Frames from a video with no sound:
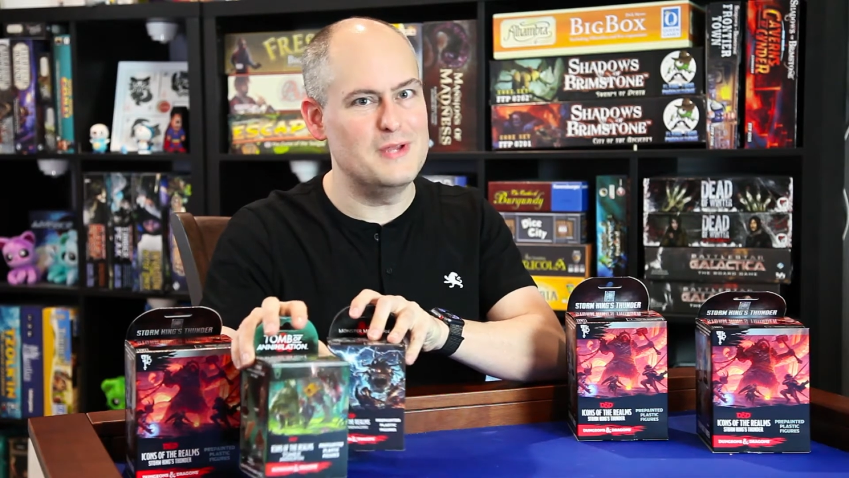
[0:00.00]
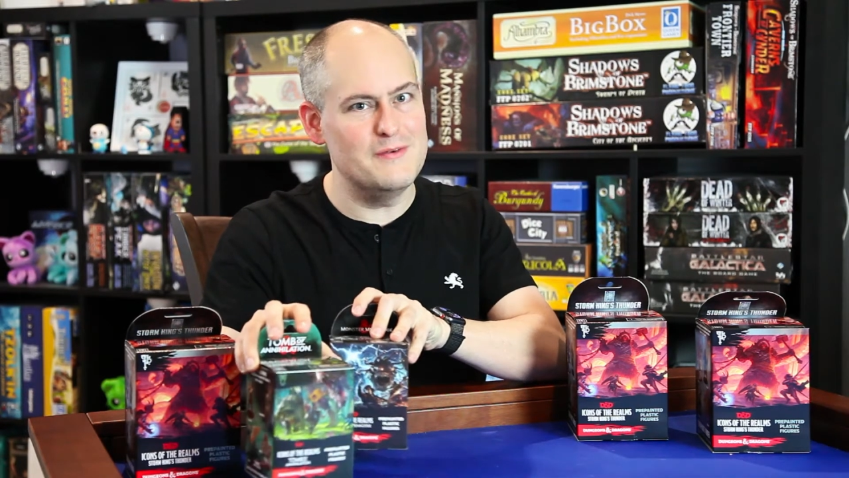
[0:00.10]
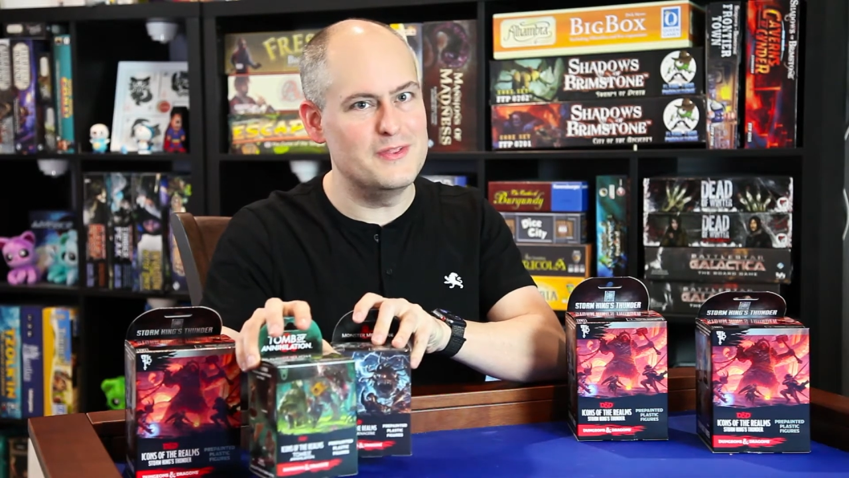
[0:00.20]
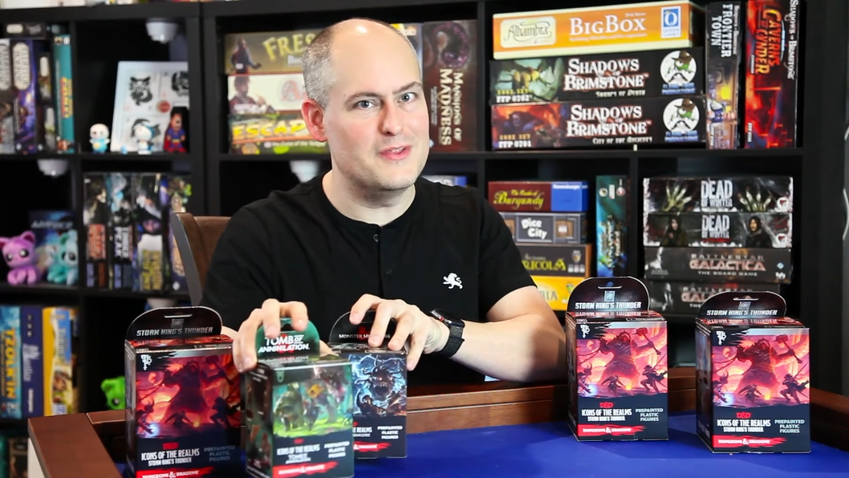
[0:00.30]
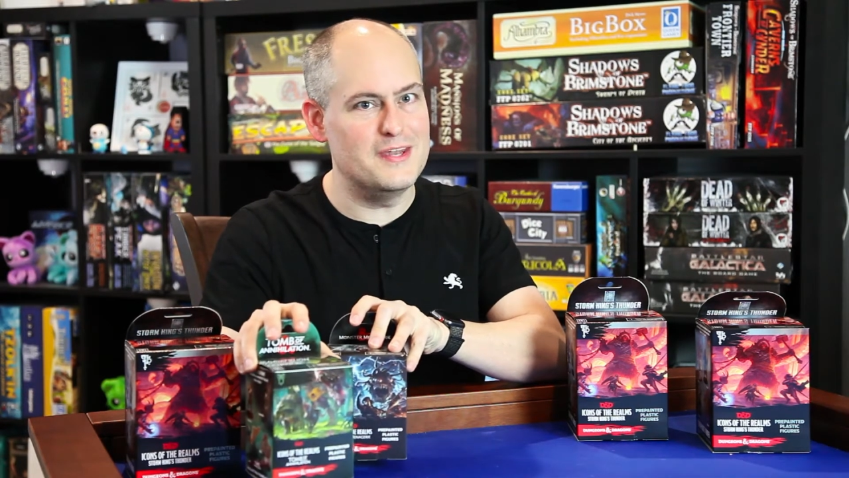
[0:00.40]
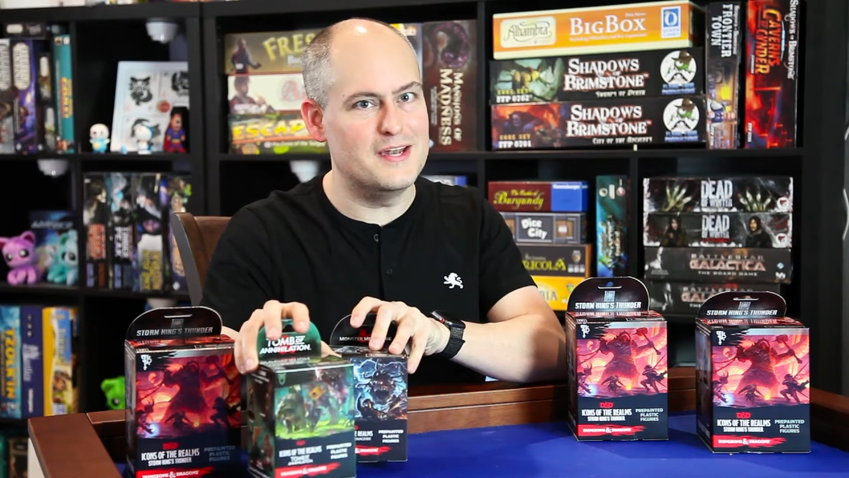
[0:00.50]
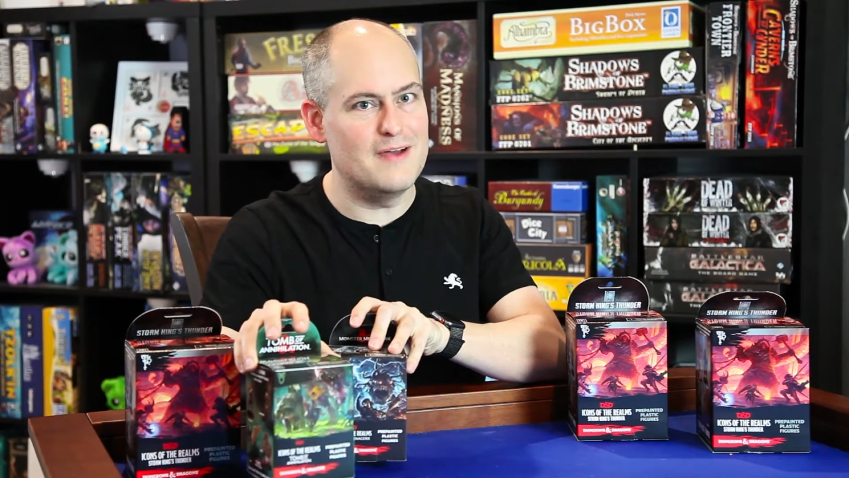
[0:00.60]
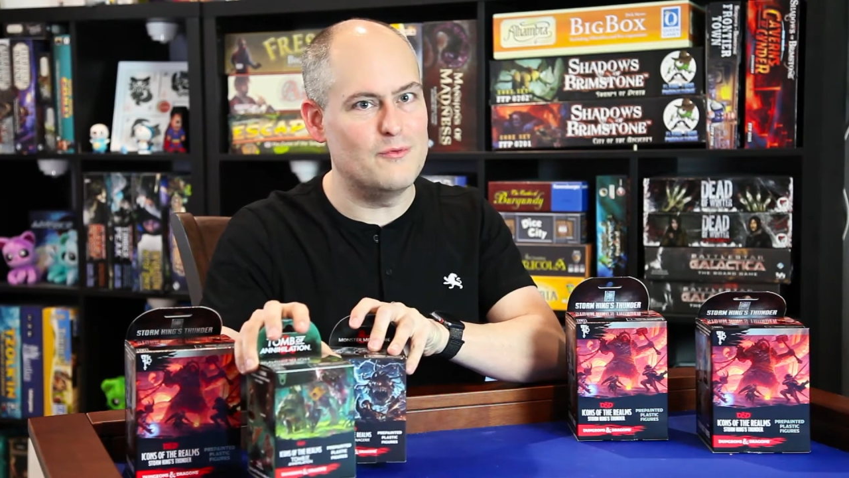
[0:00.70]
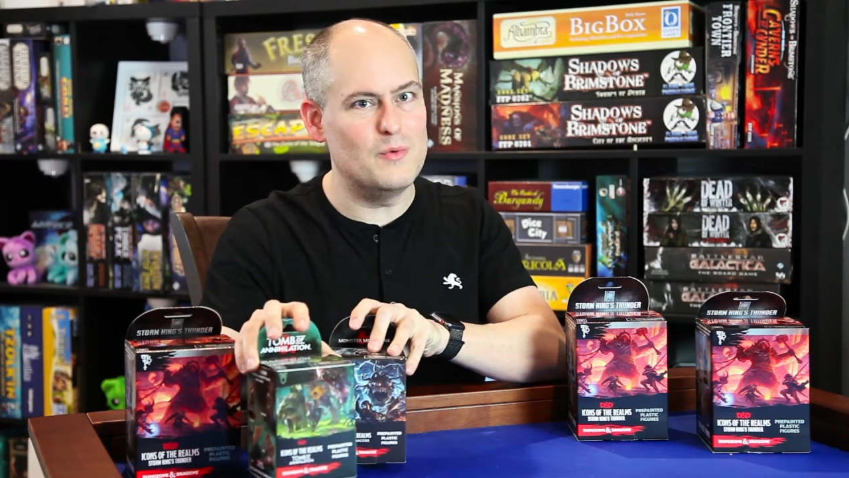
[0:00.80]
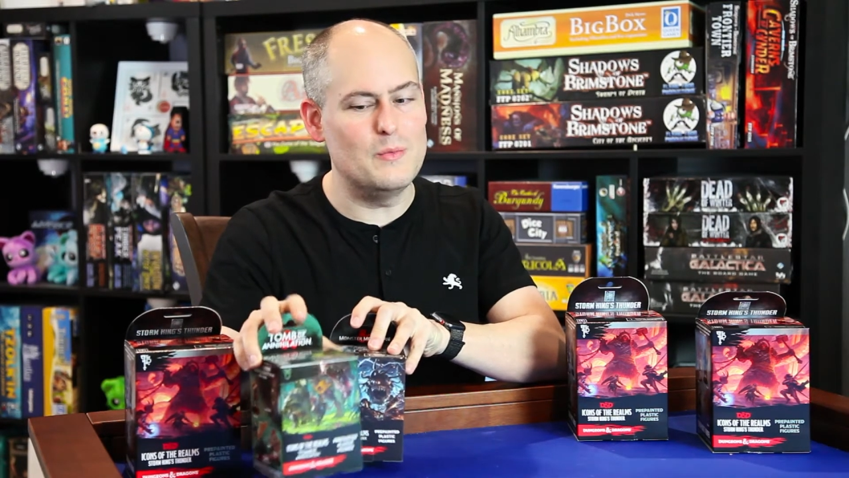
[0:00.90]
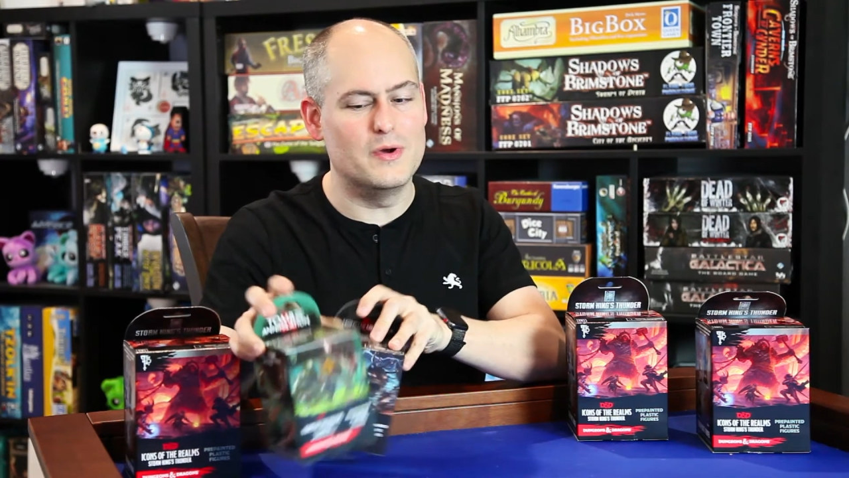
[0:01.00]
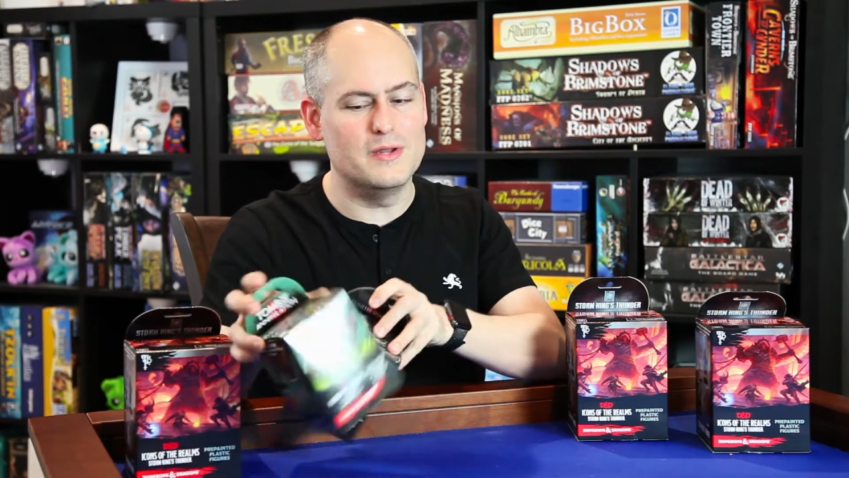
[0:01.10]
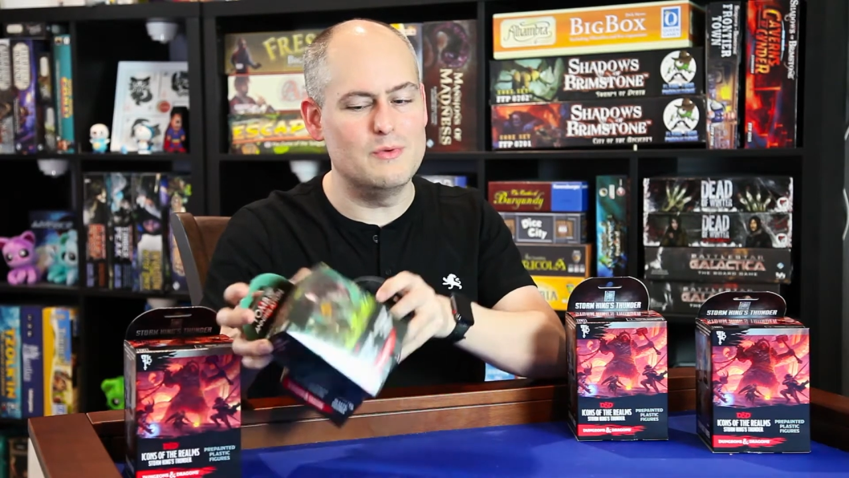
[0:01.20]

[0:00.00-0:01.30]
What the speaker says: even though they didn't have what we wanted,